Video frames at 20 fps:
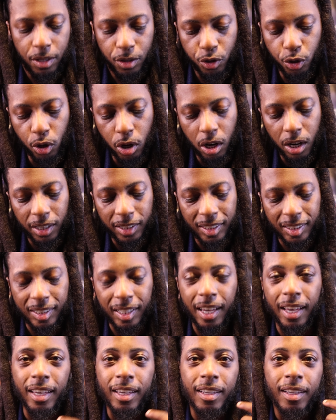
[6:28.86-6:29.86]
you gonna
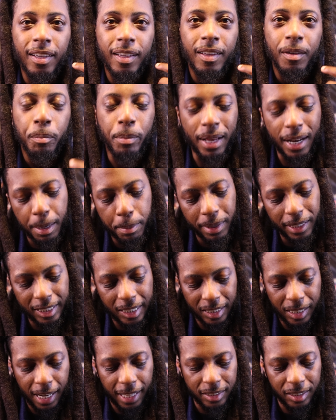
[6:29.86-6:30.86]
say, man, let me
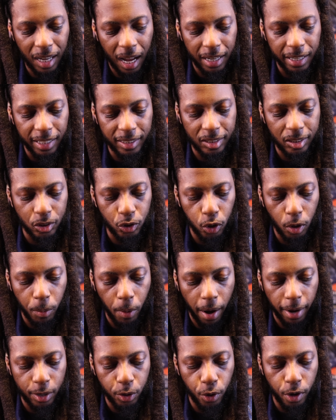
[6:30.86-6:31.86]
just let y'all listen to him
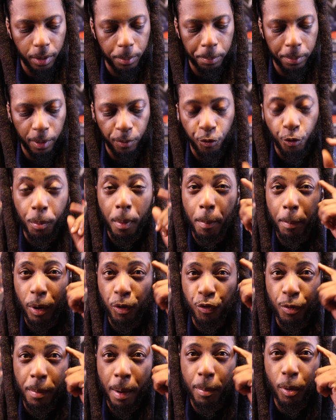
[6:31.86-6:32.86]
right quick. Remember,
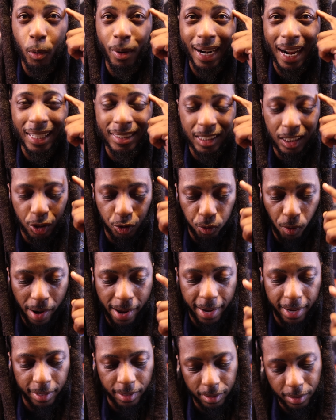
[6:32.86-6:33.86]
remember what I just
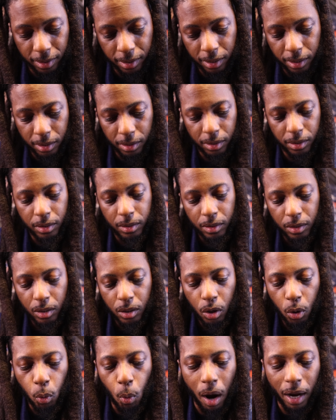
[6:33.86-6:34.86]
read.
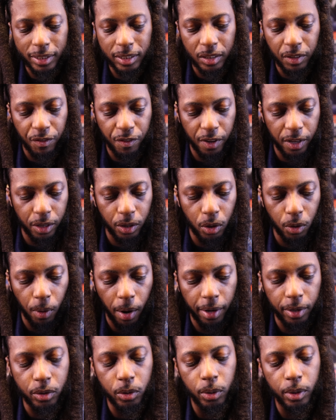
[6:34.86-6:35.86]
Watch the video
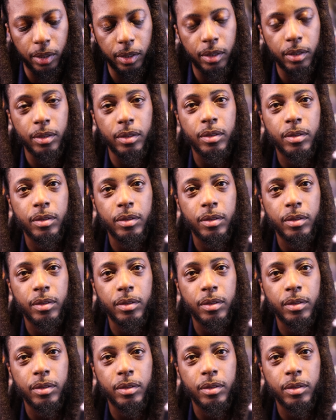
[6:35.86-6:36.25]
right quick.